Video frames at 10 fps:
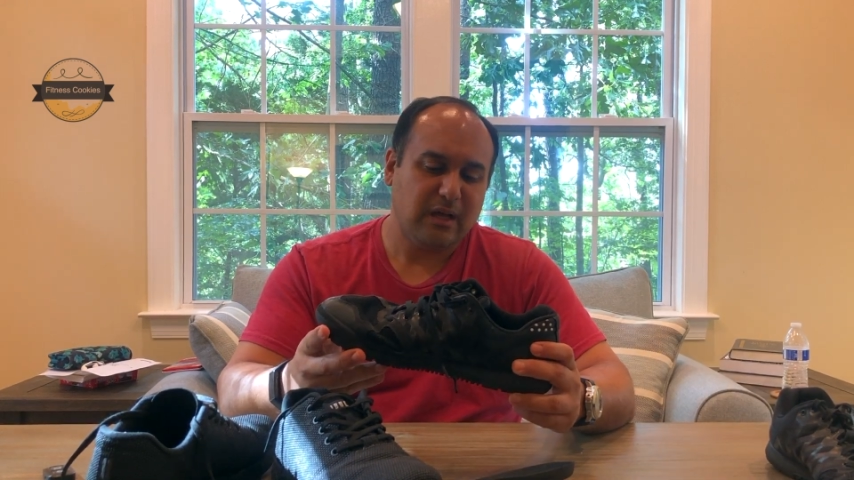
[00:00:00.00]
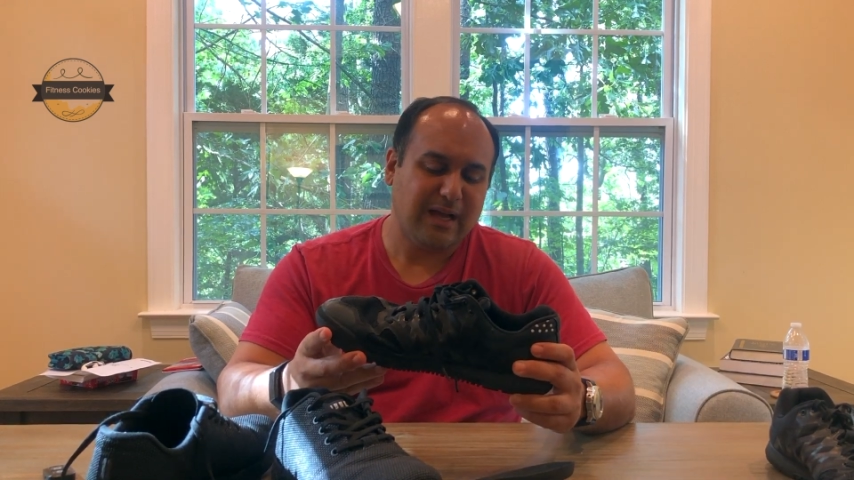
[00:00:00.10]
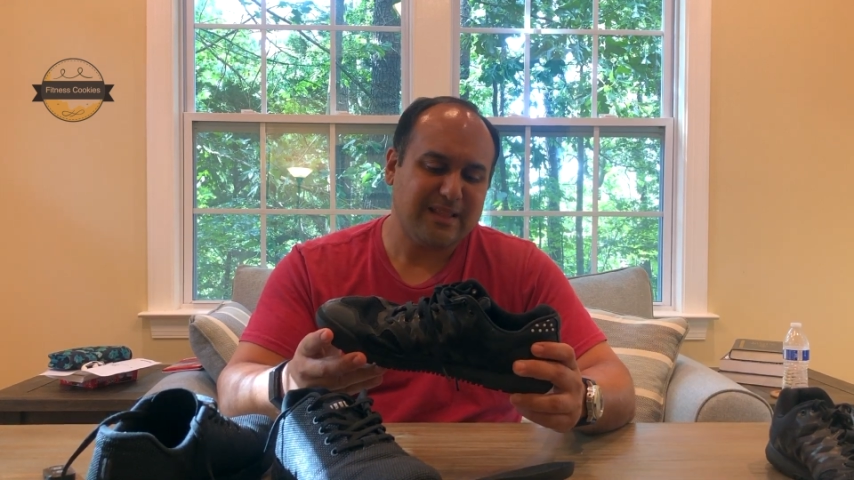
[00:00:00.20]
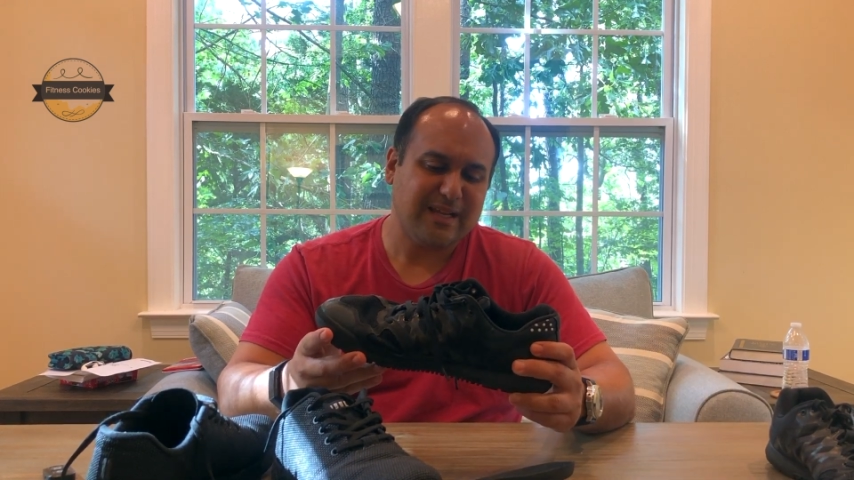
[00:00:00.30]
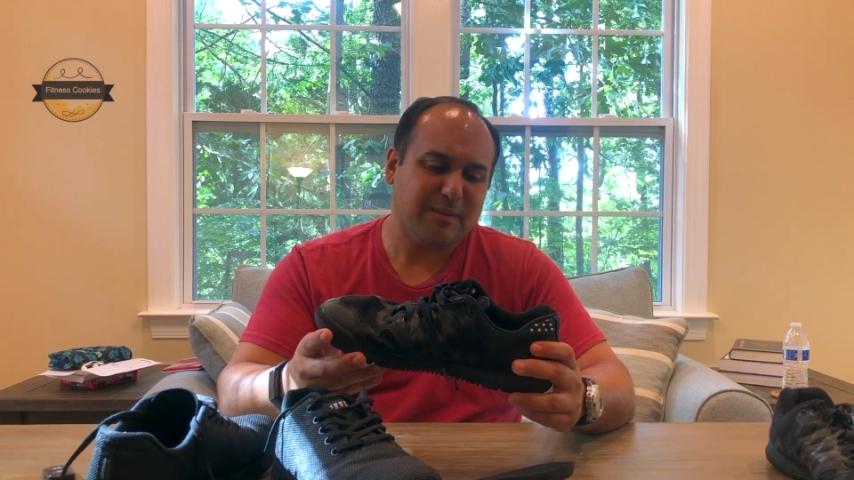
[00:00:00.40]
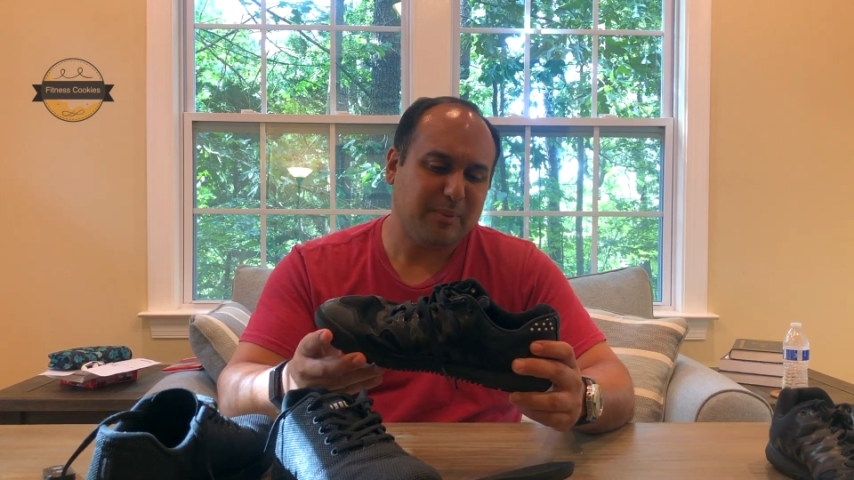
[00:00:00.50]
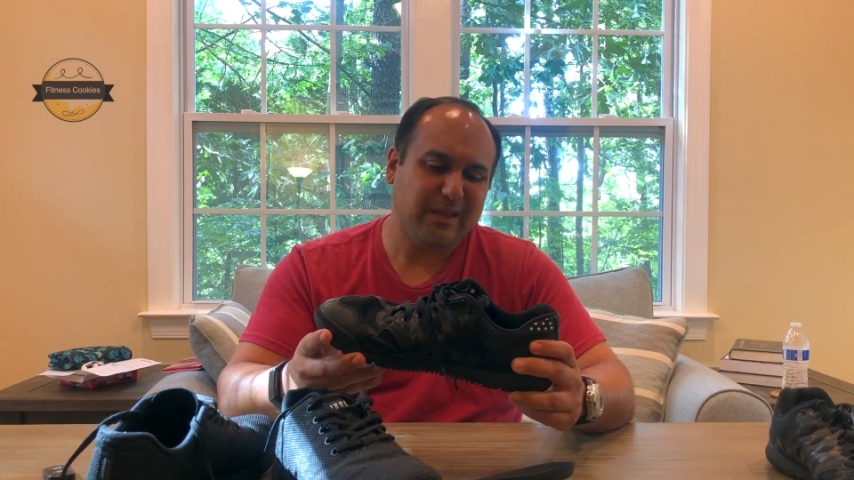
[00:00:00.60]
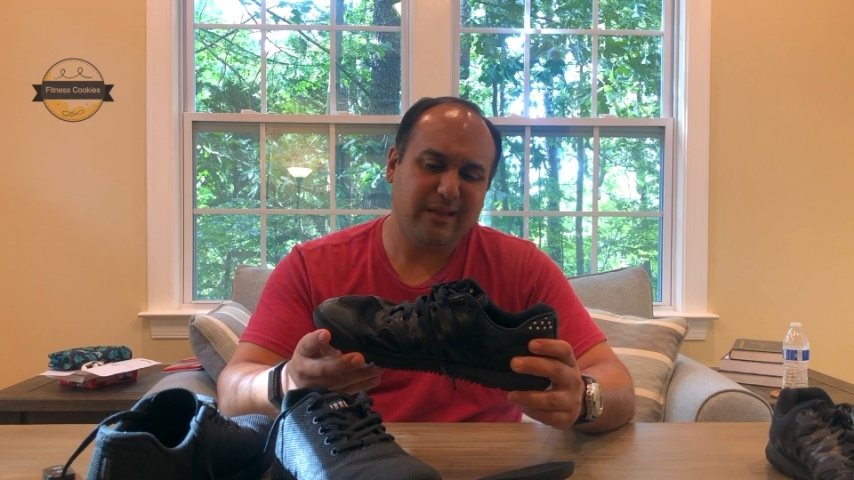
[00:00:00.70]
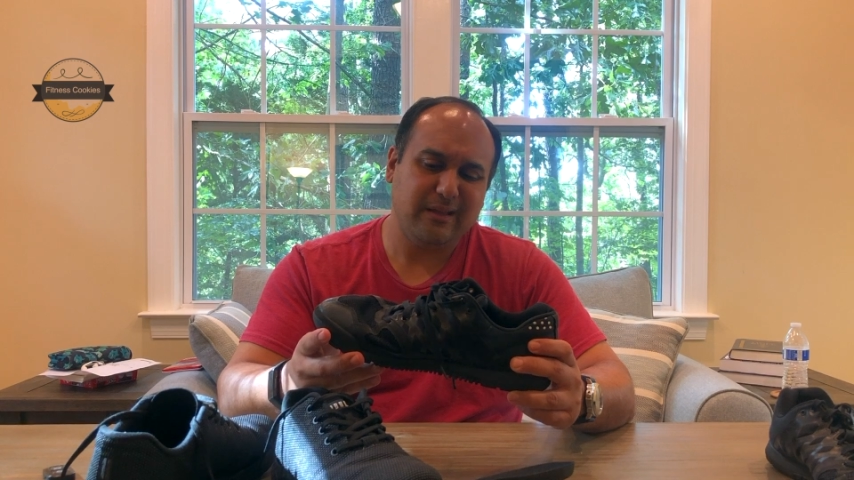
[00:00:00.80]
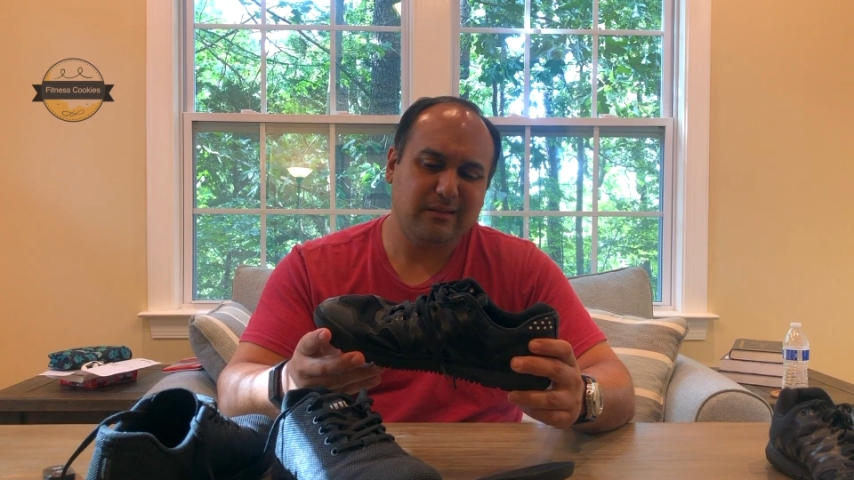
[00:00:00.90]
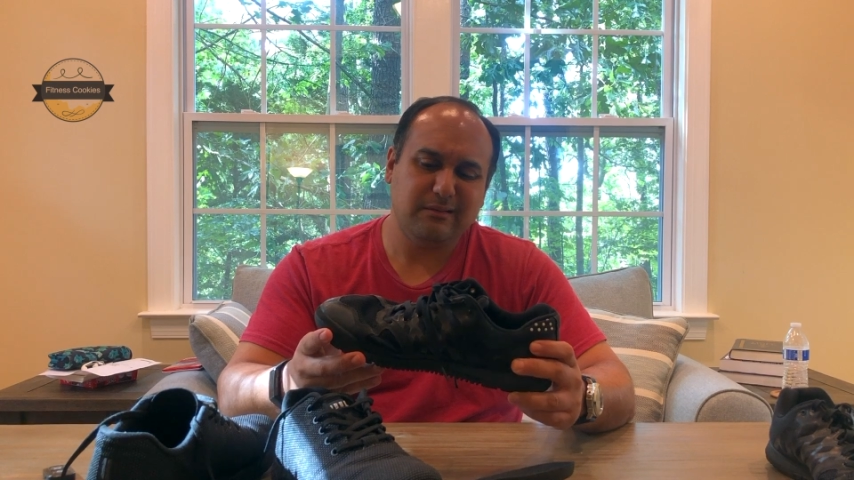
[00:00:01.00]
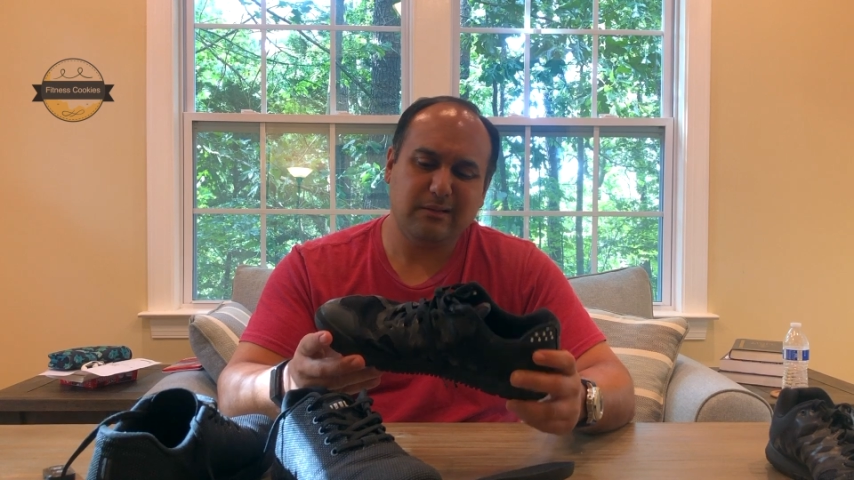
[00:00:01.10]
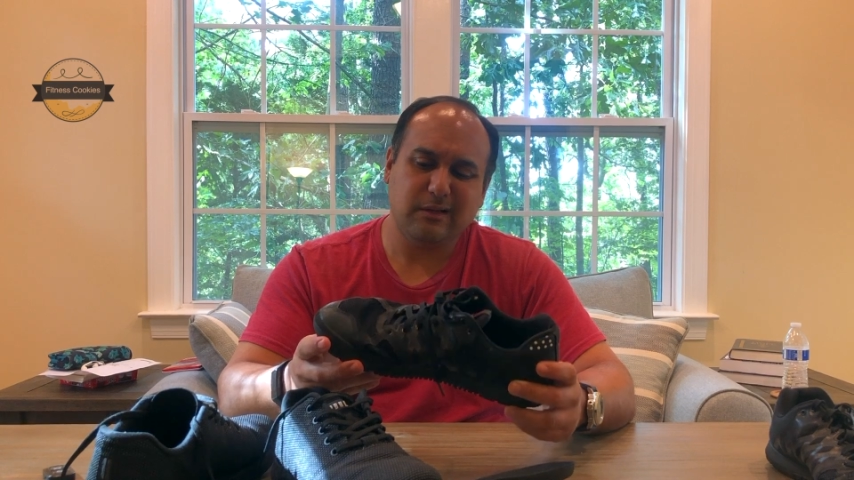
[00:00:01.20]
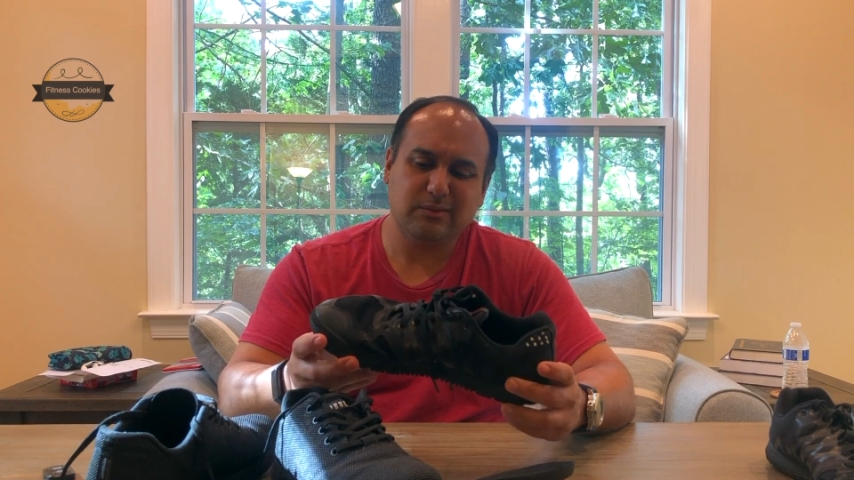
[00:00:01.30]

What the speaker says: I think I paid, you know,